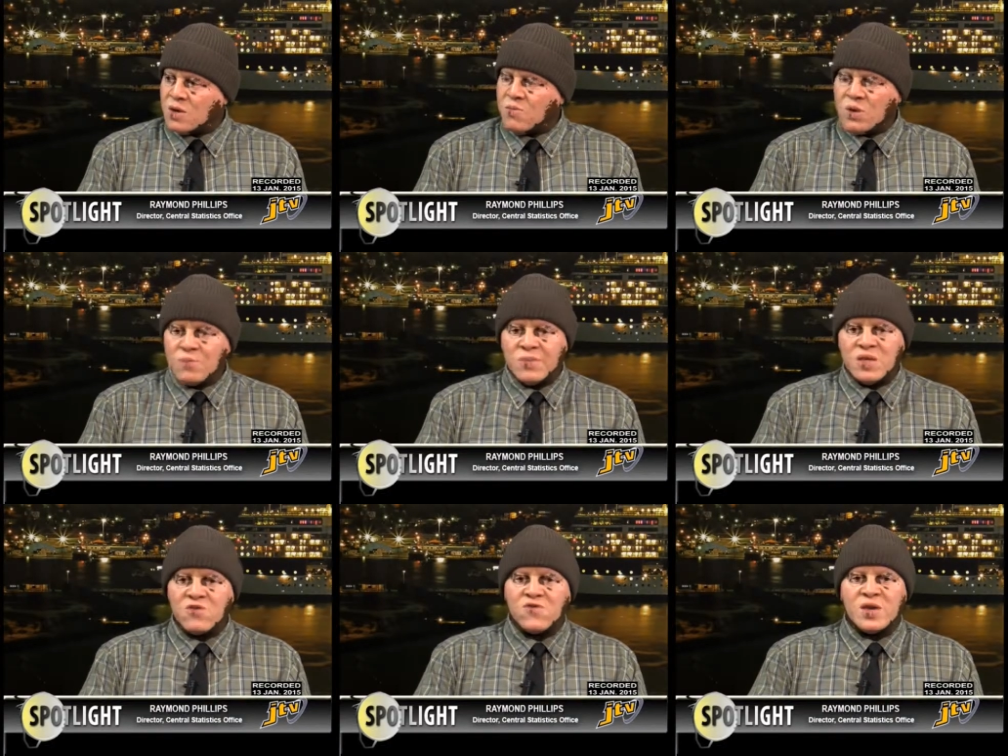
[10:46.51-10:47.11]
We'll
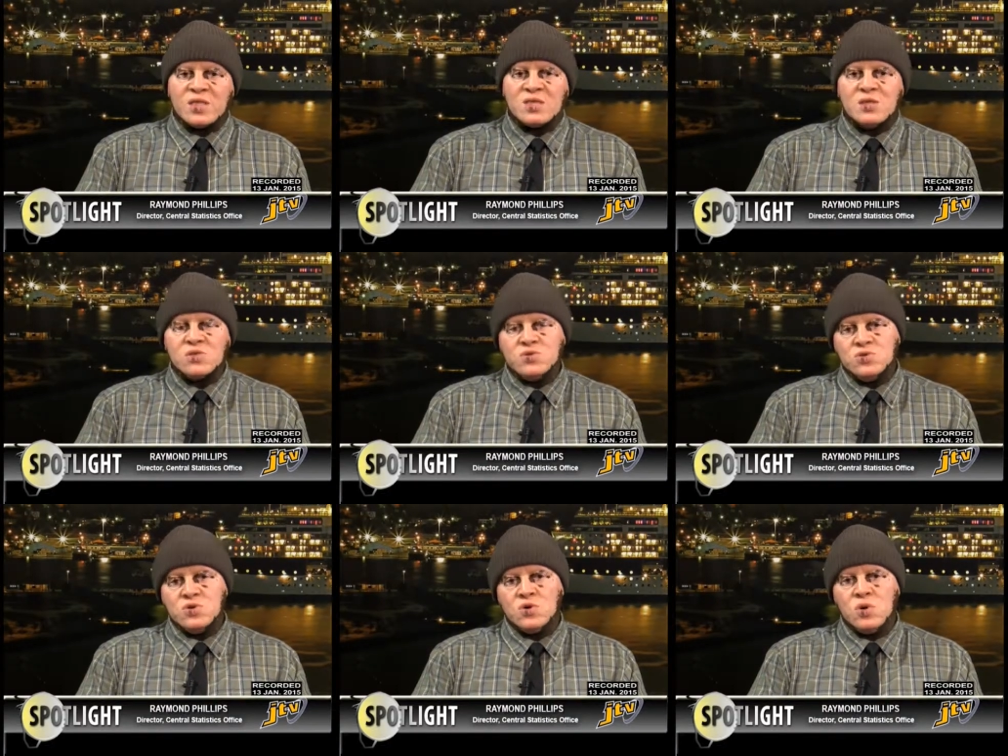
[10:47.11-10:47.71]
be interested
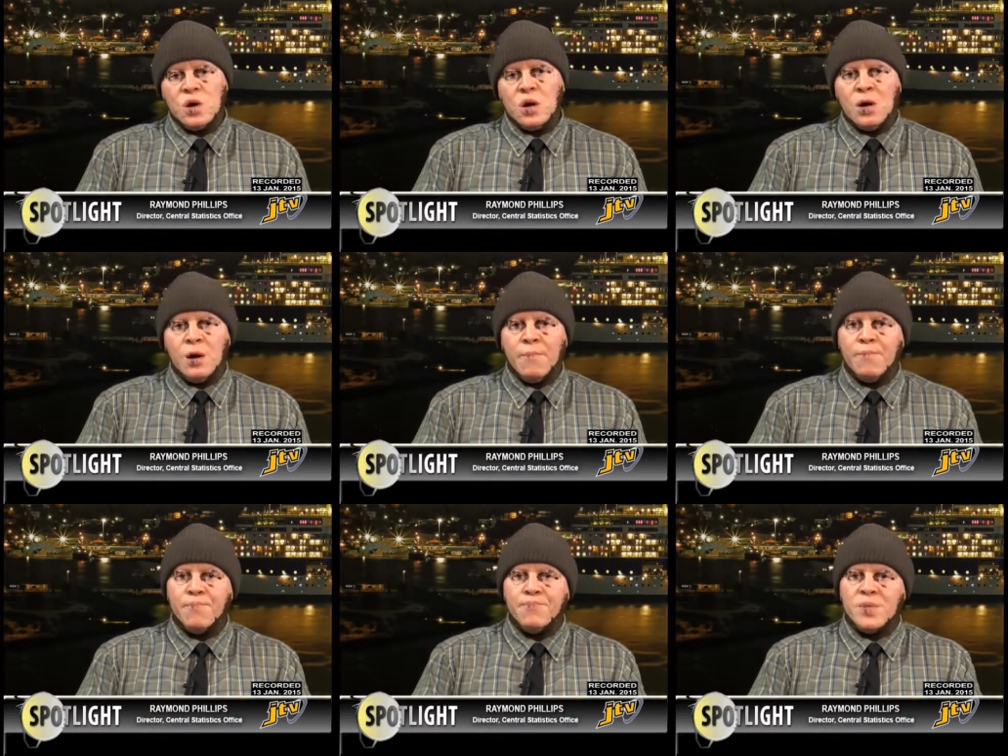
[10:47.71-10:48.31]
to know,
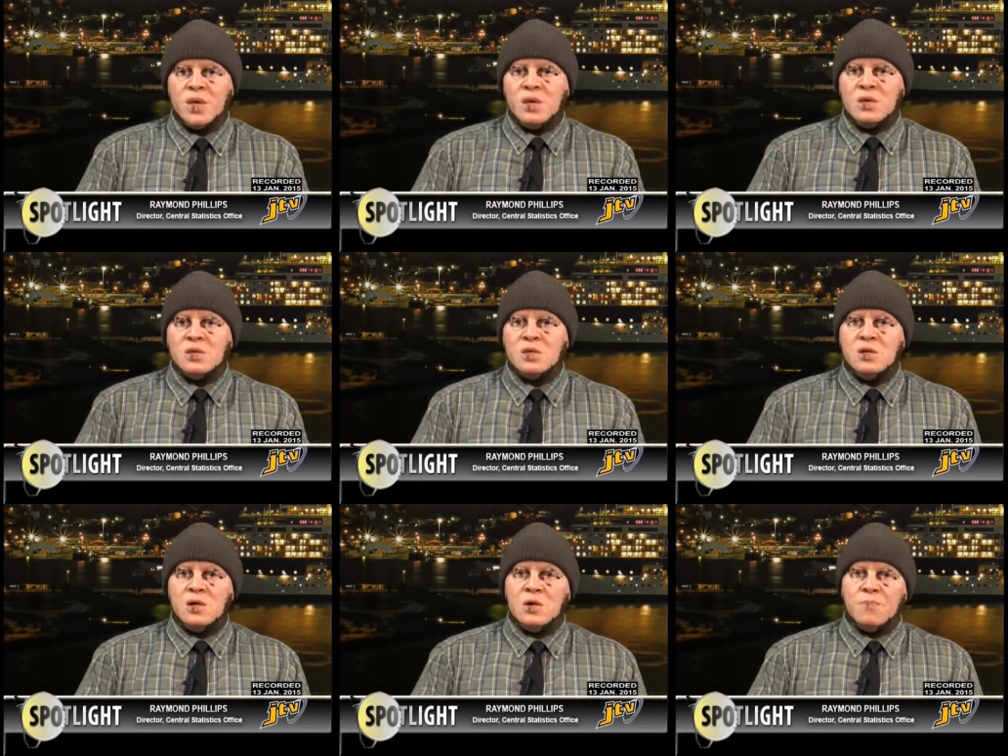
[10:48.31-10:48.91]
um,
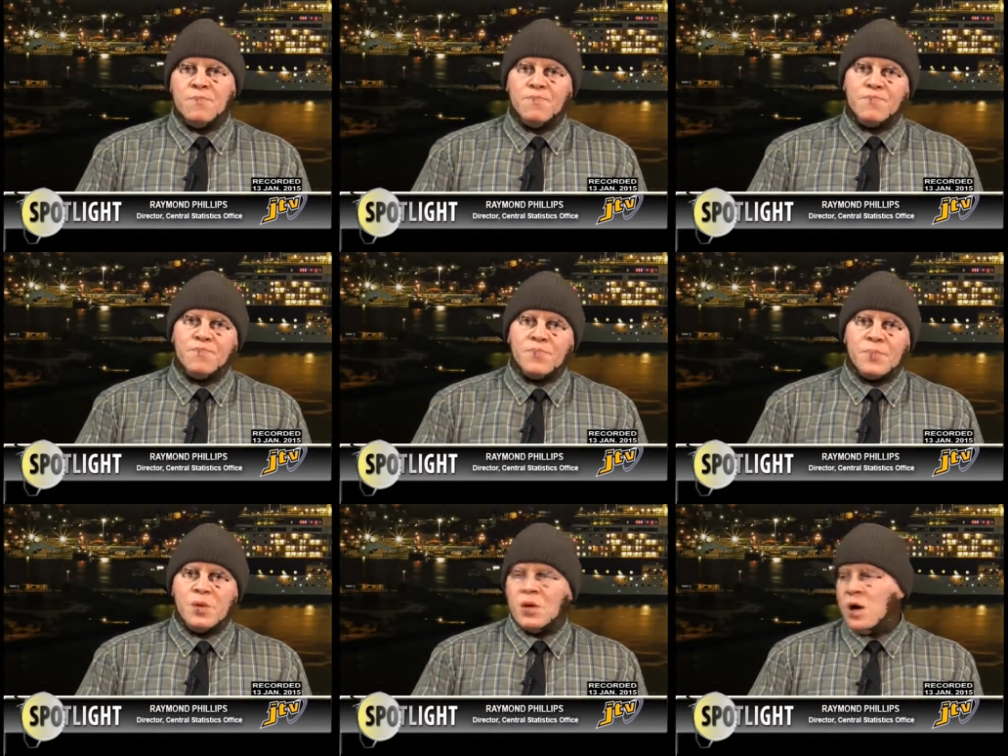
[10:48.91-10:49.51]
you know,
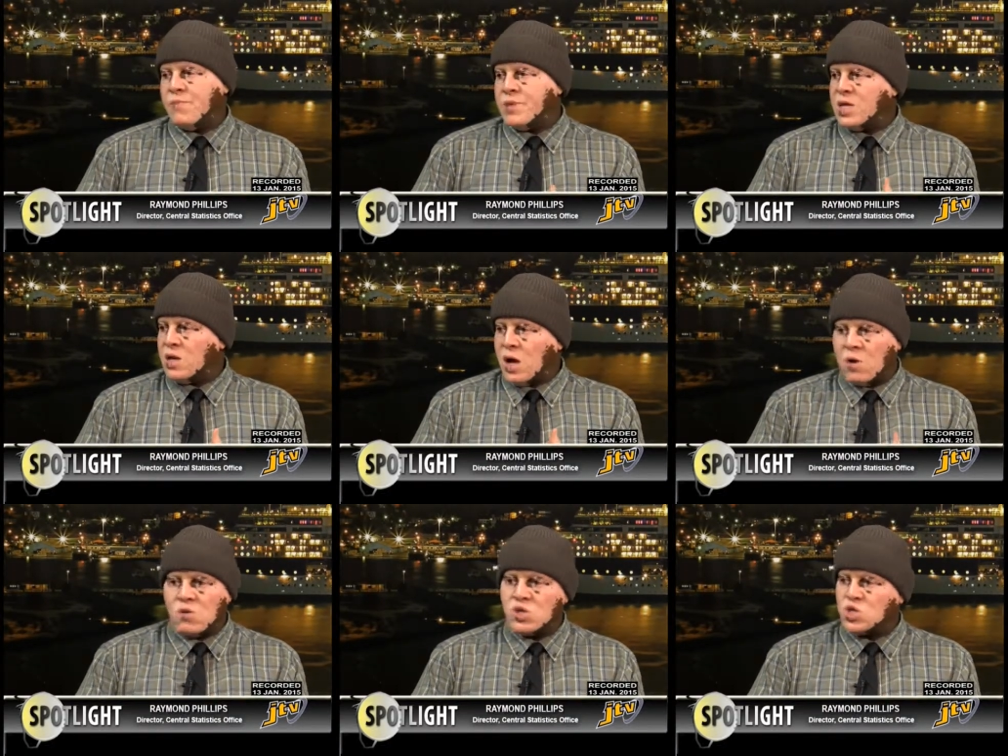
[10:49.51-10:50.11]
how many
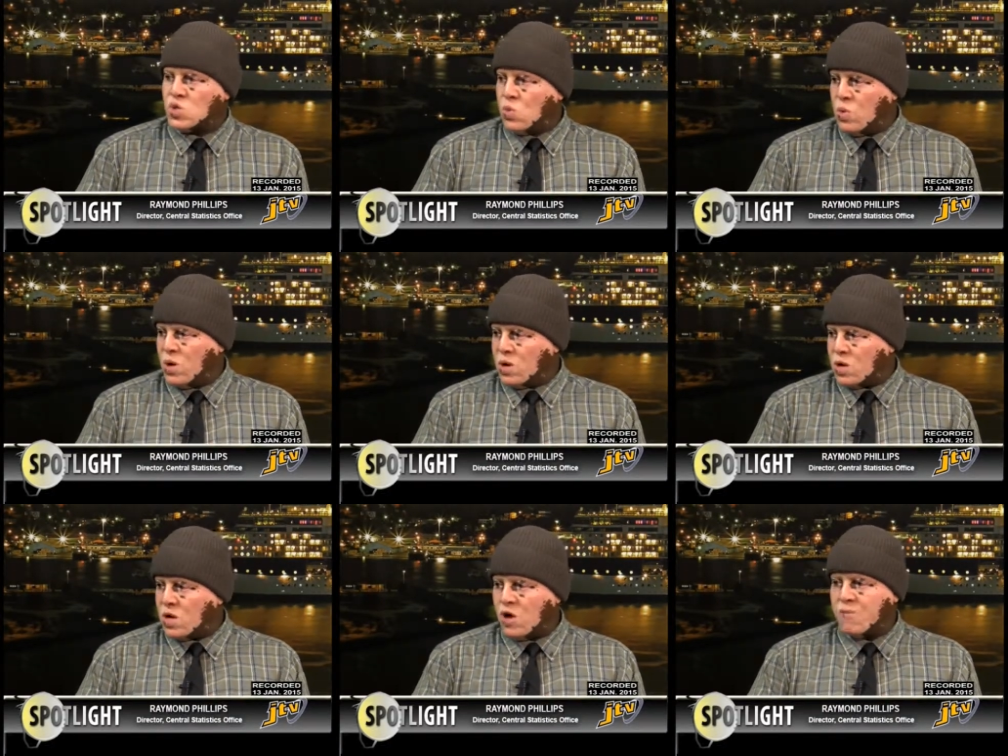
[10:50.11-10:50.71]
hours you
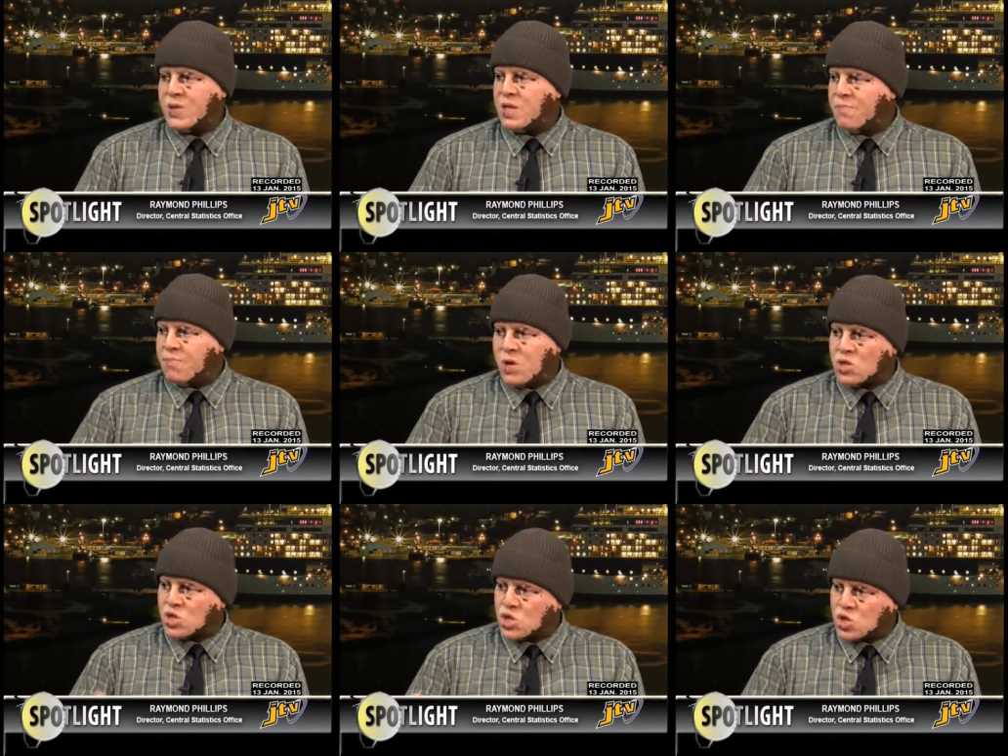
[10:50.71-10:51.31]
work, how many
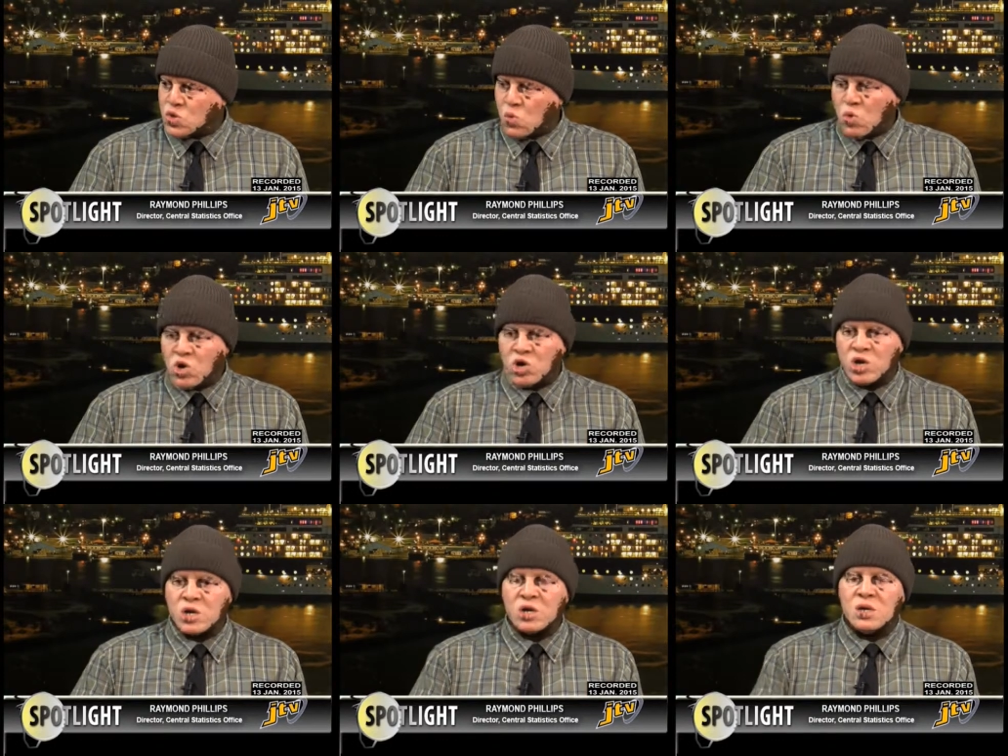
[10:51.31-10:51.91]
months you
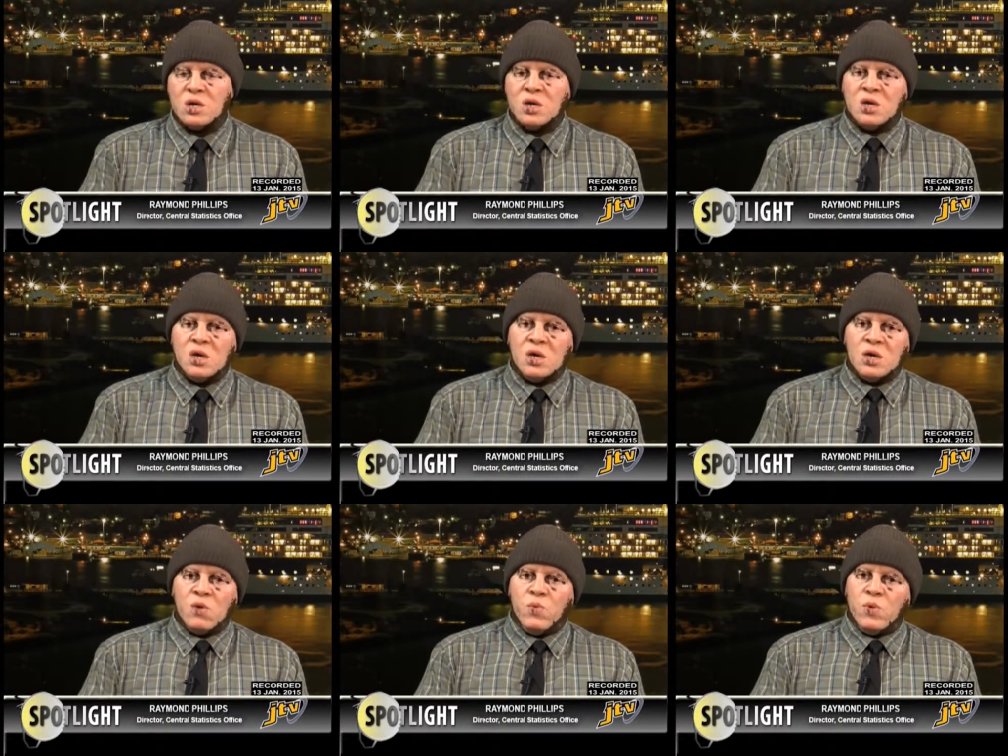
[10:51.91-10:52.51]
work.
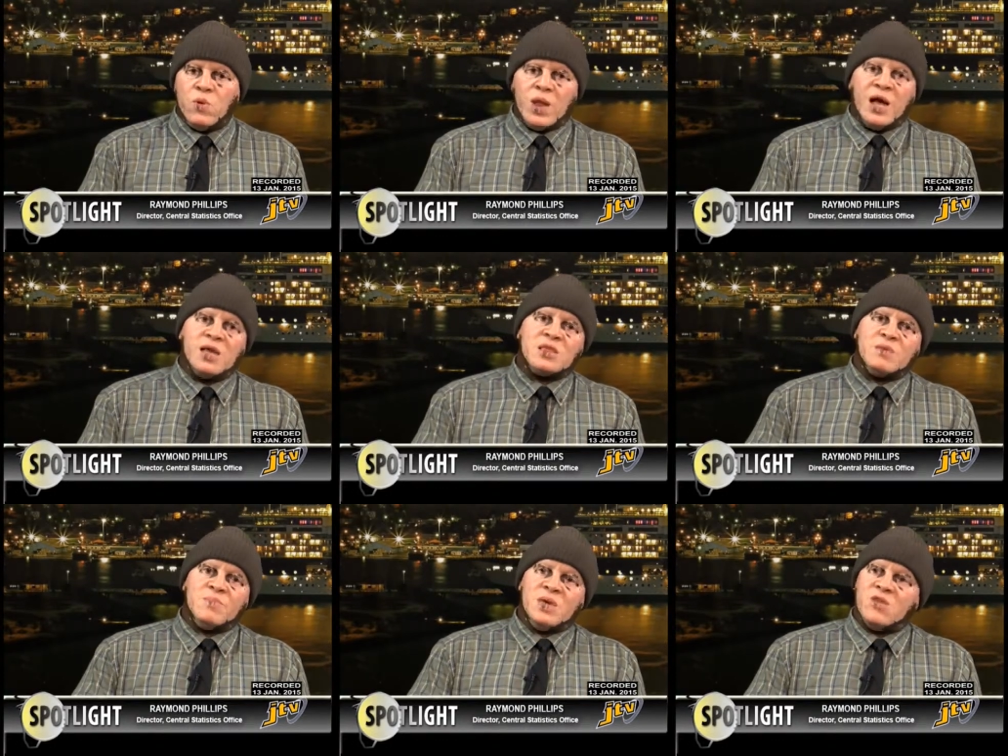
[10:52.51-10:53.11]
We will
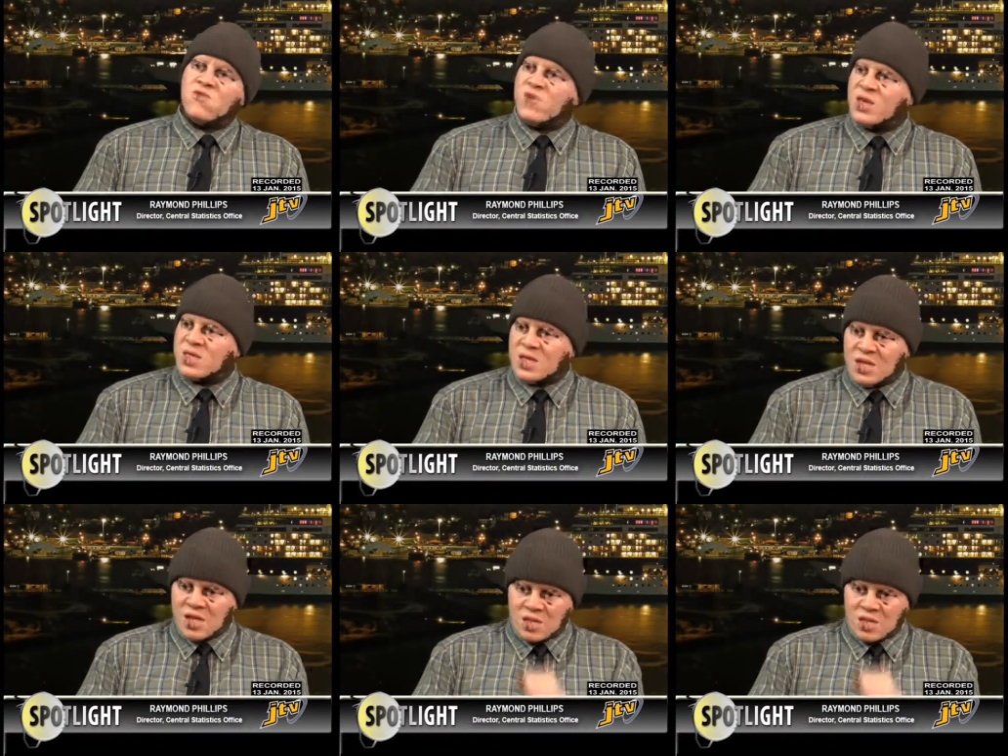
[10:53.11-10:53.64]
also be interested in